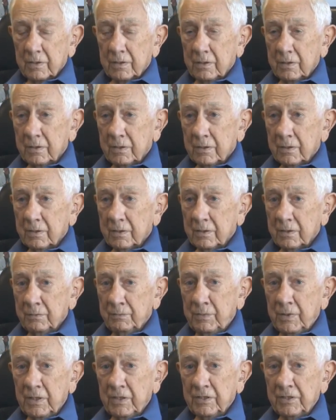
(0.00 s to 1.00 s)
uh,
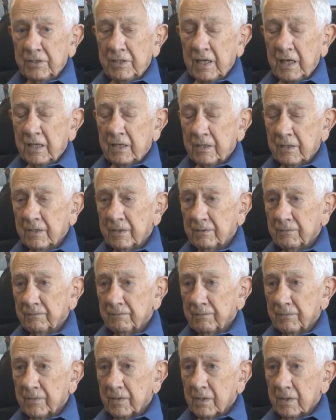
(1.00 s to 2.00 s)
being dead
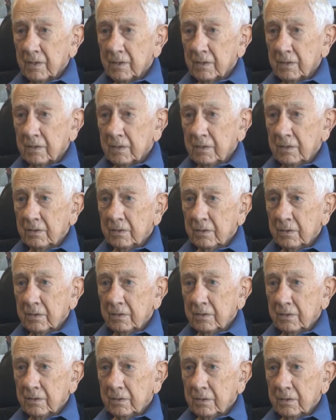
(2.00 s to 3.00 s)
in,
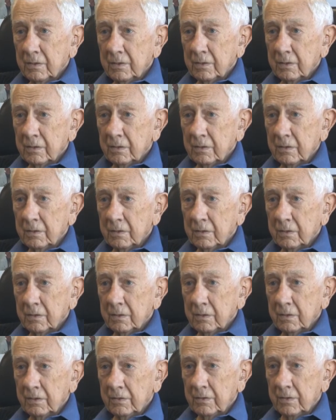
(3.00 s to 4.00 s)
in, in, in,
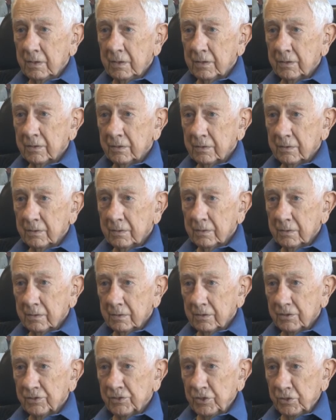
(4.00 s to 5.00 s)
in that
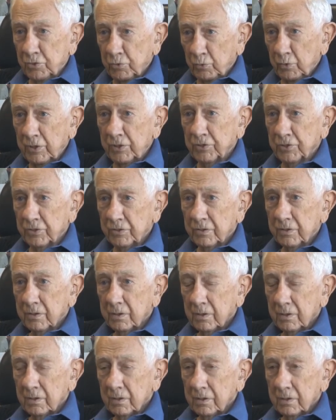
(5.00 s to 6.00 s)
situation,
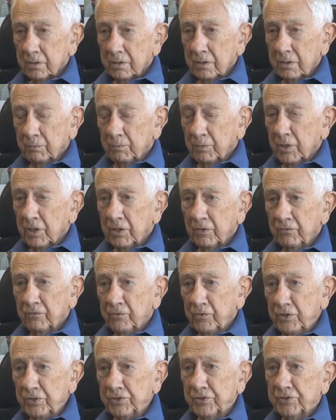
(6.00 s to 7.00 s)
your body
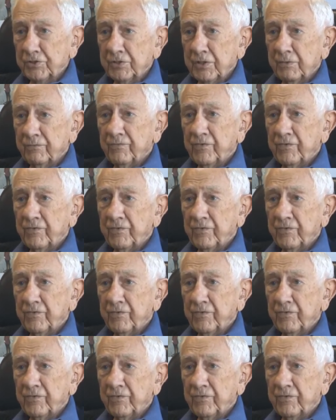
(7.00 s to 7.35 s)
freezes up